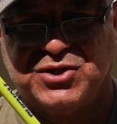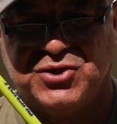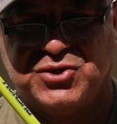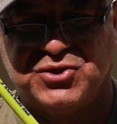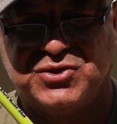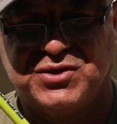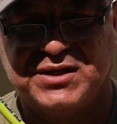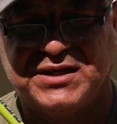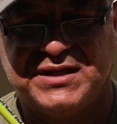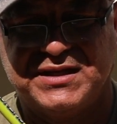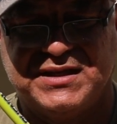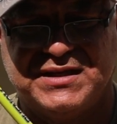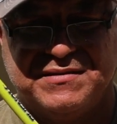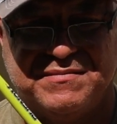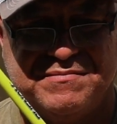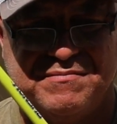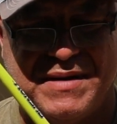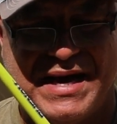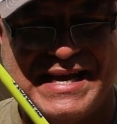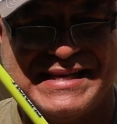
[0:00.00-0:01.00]

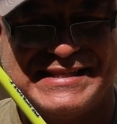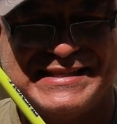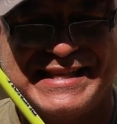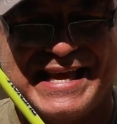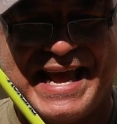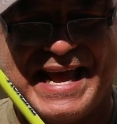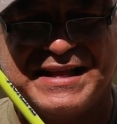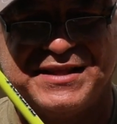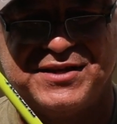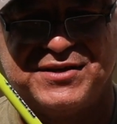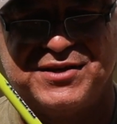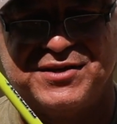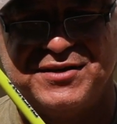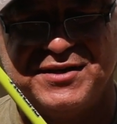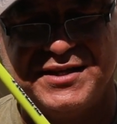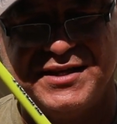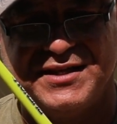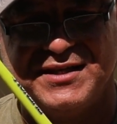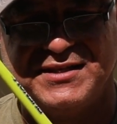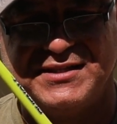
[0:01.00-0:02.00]
usually my
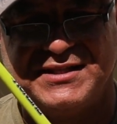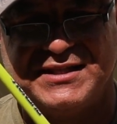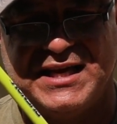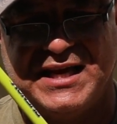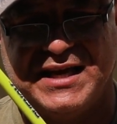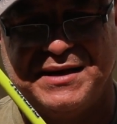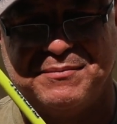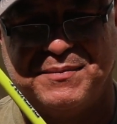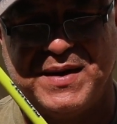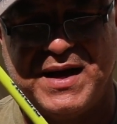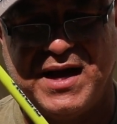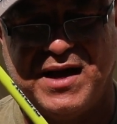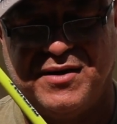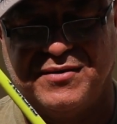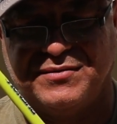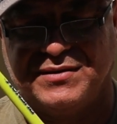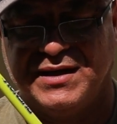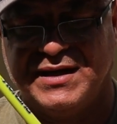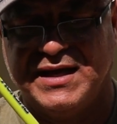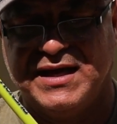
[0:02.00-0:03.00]
standard is
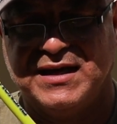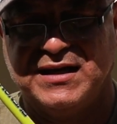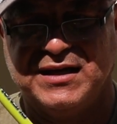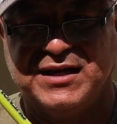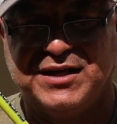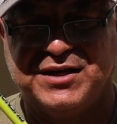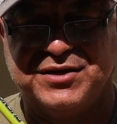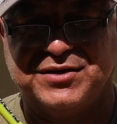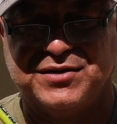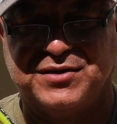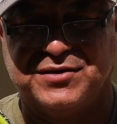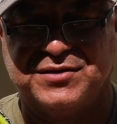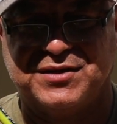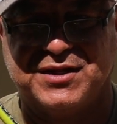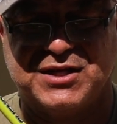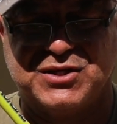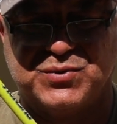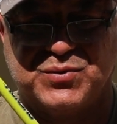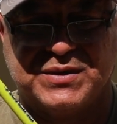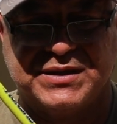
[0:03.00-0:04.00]
10-pound leader on
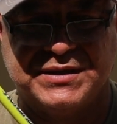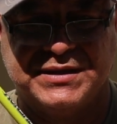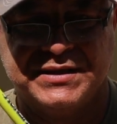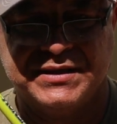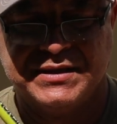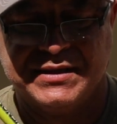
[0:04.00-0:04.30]
this one,